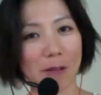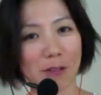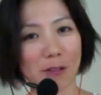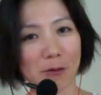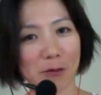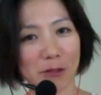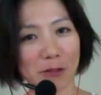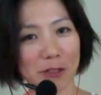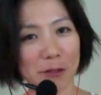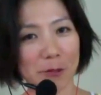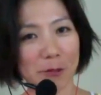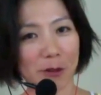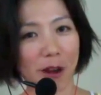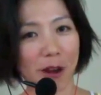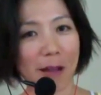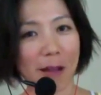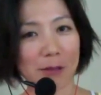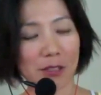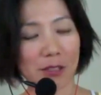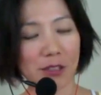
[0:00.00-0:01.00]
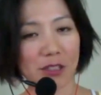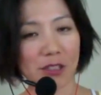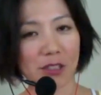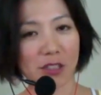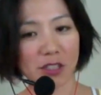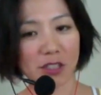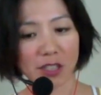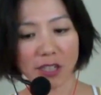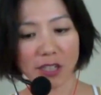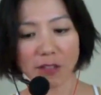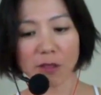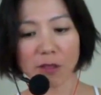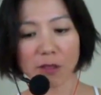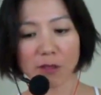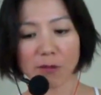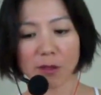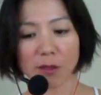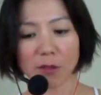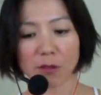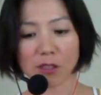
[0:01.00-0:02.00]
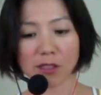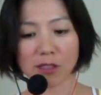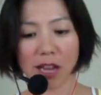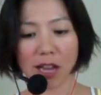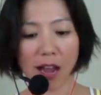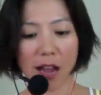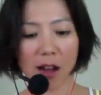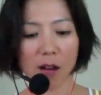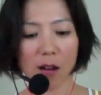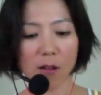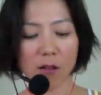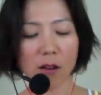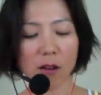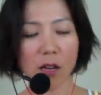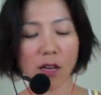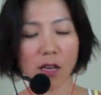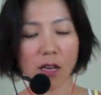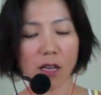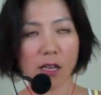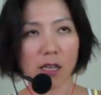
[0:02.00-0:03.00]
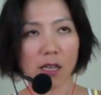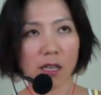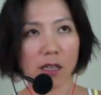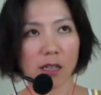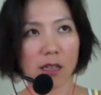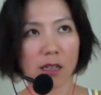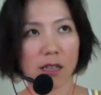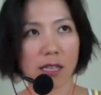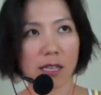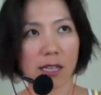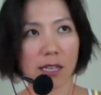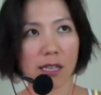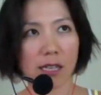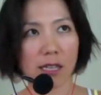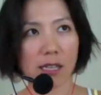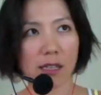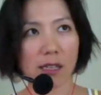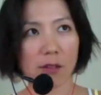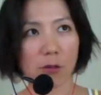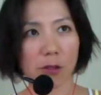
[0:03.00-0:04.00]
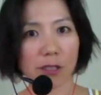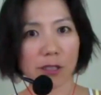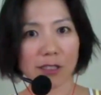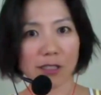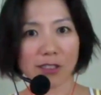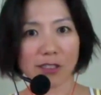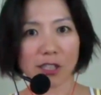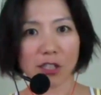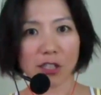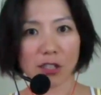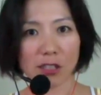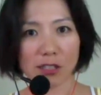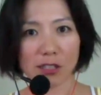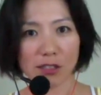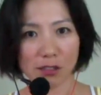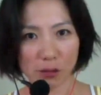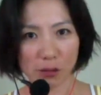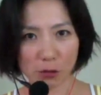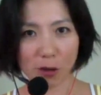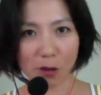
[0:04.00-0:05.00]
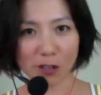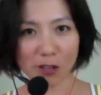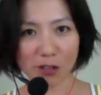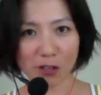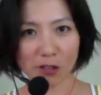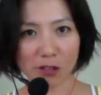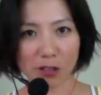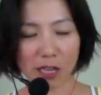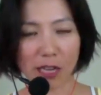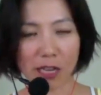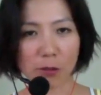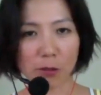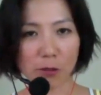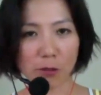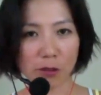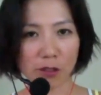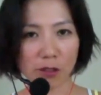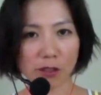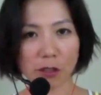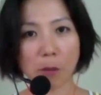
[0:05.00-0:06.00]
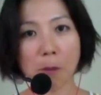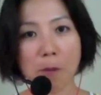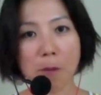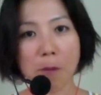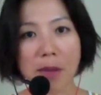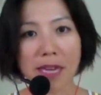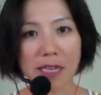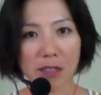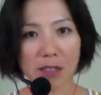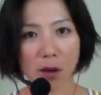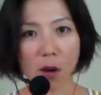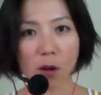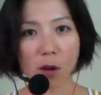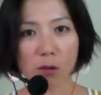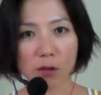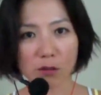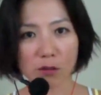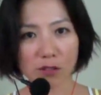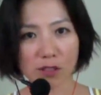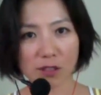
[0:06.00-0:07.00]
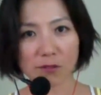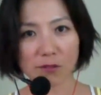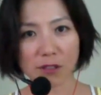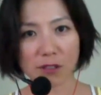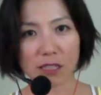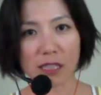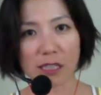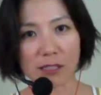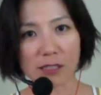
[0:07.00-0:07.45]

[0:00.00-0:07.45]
I was wondering if perhaps you could share with viewers how the organization is structured in order to meet all those different